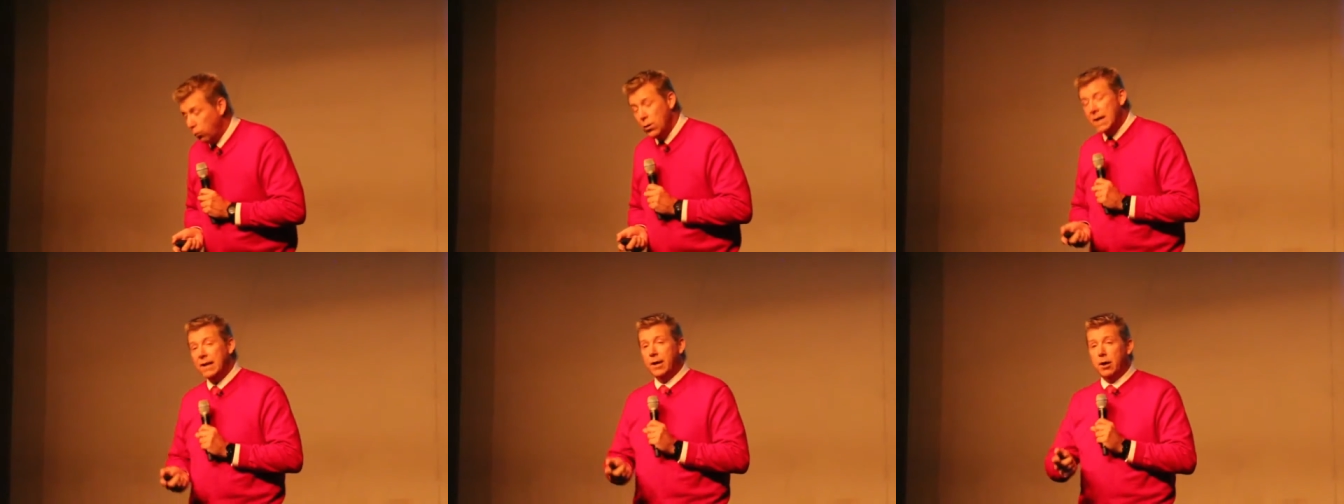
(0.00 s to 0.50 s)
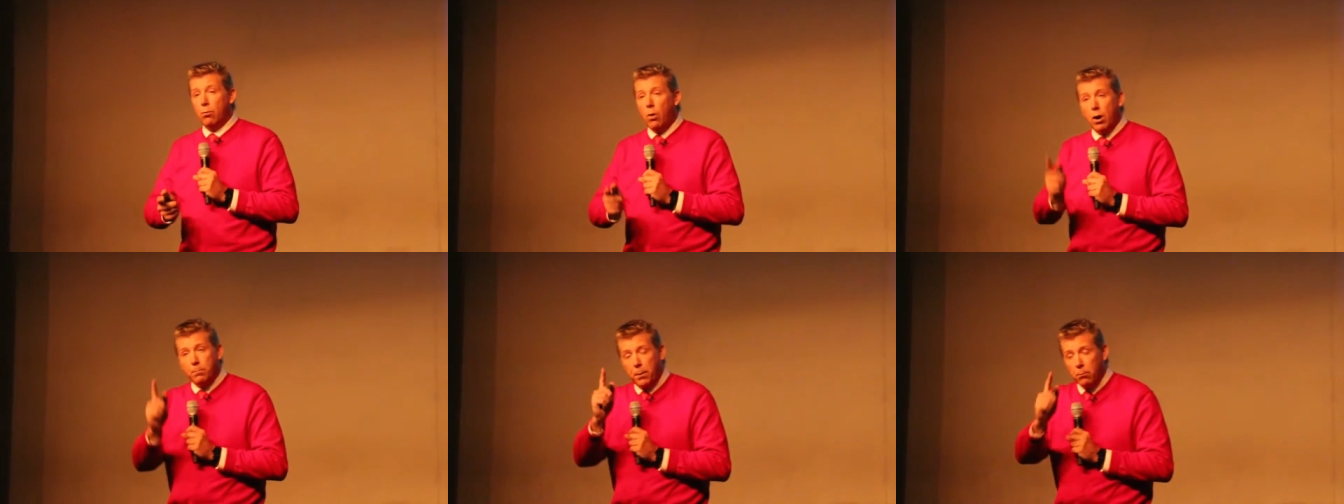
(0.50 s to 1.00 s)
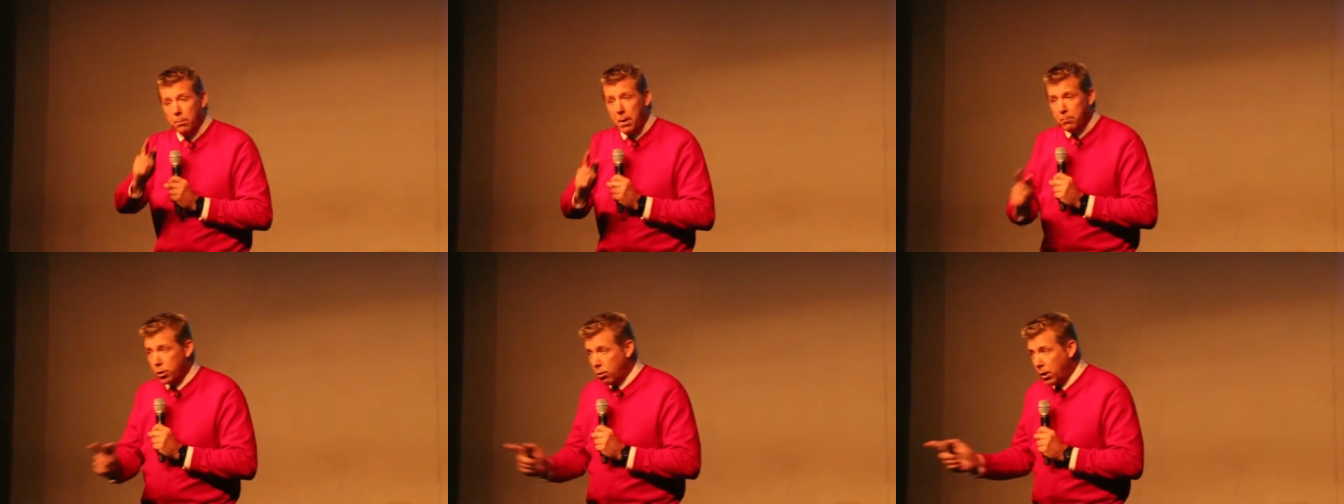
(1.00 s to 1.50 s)
Really good work, but
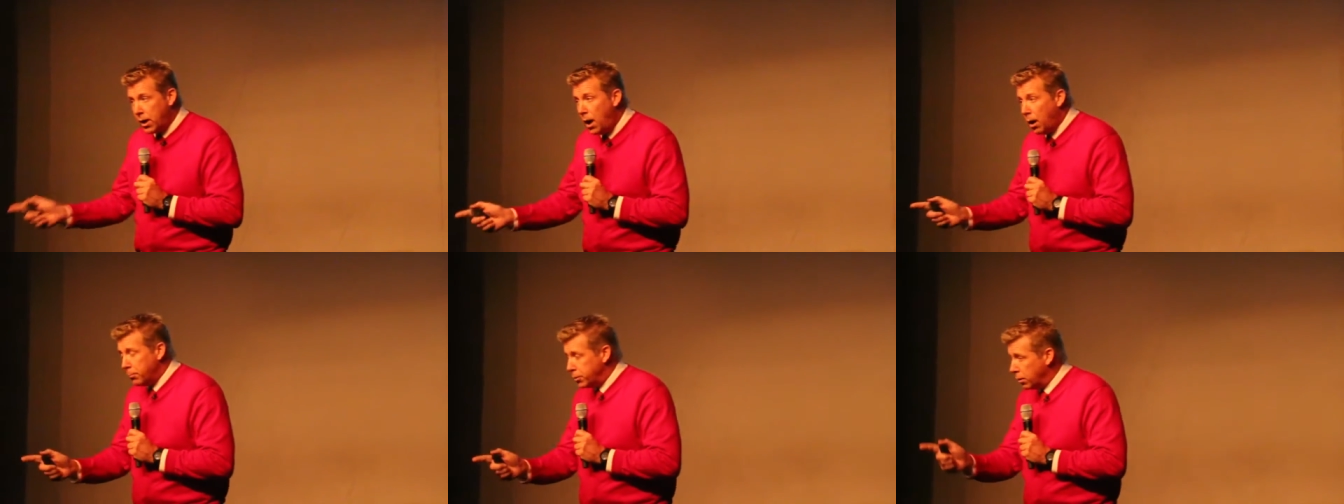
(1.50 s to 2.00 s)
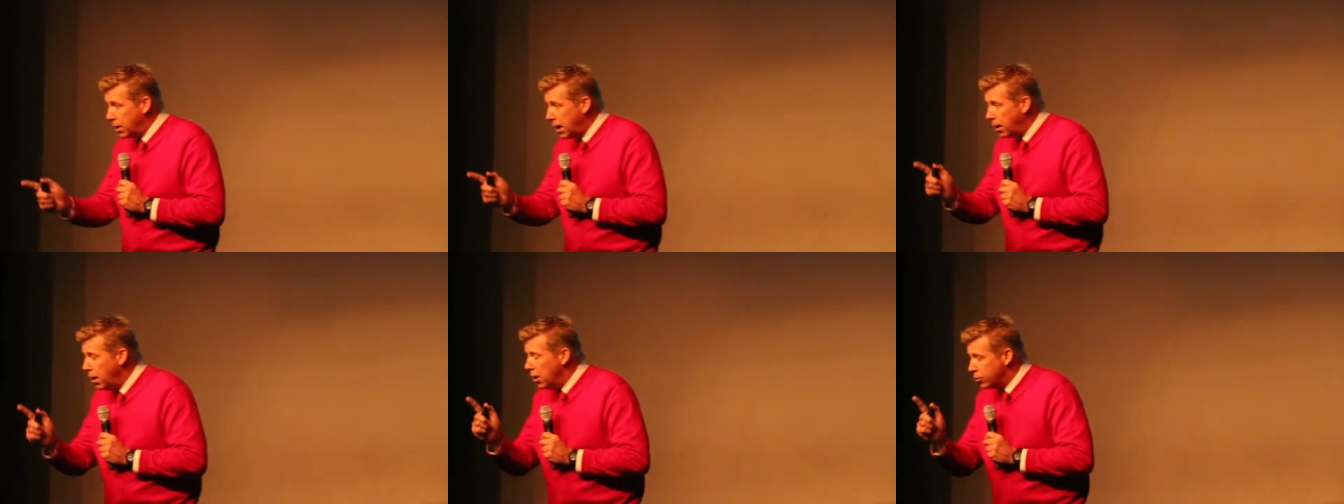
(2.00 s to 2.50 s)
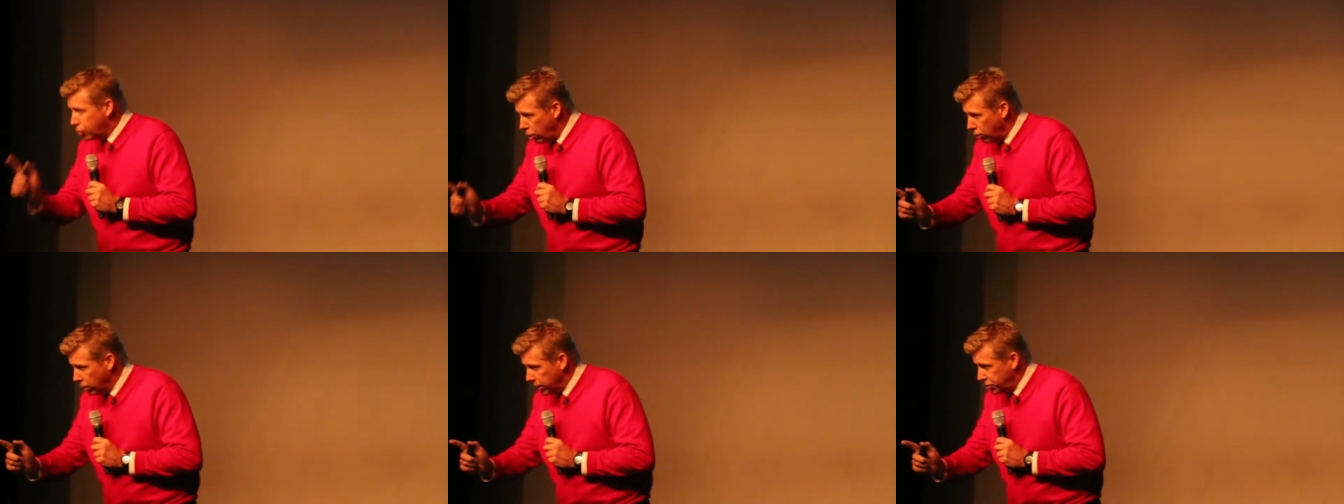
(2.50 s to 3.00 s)
remember, you're a cop. You're not a
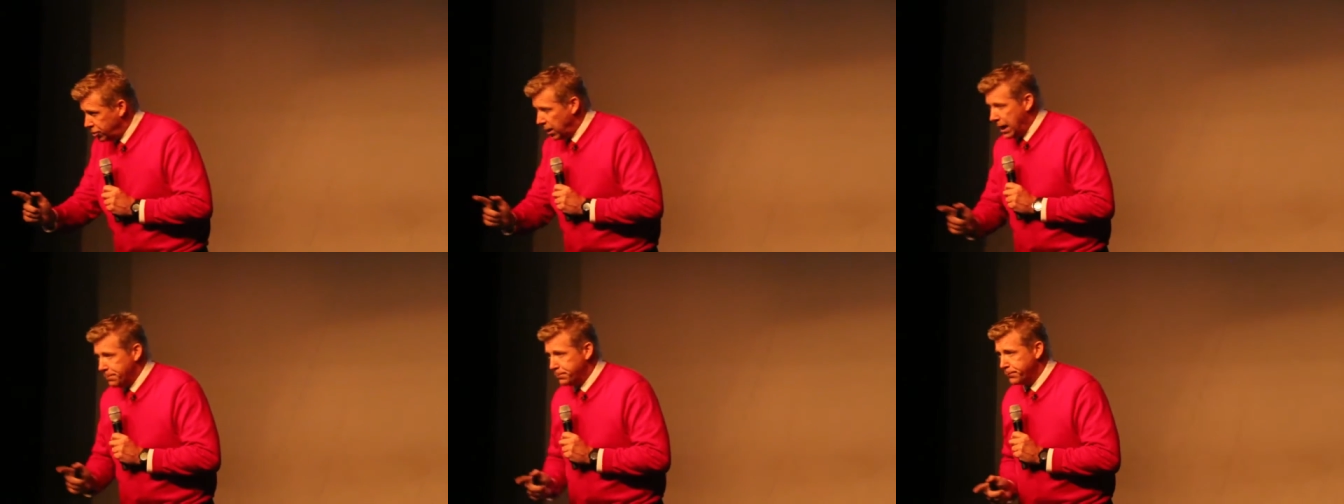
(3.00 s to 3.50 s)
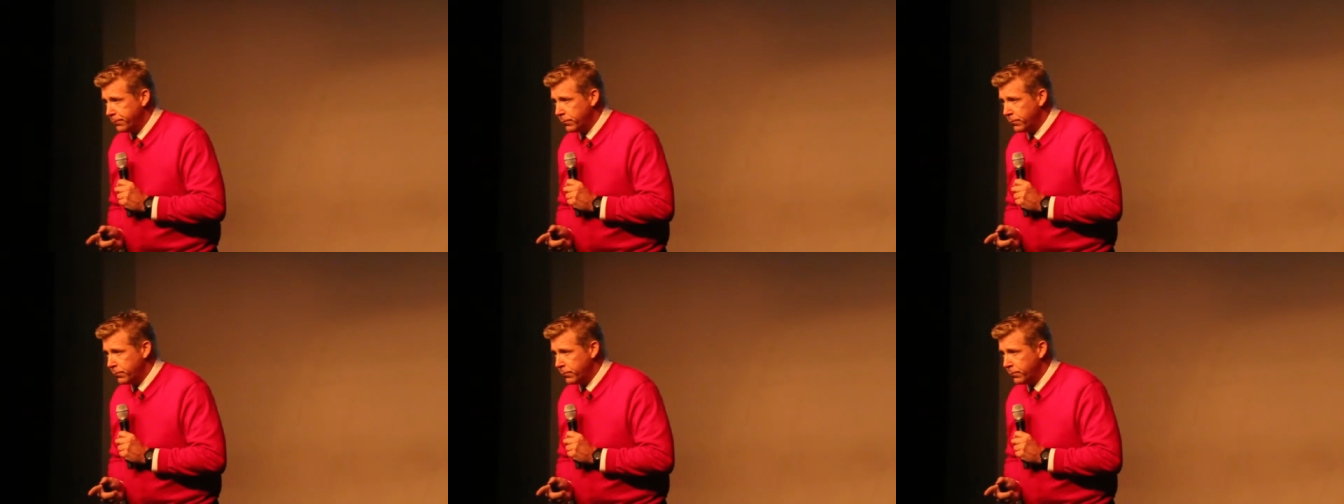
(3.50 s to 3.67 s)
journalist yet.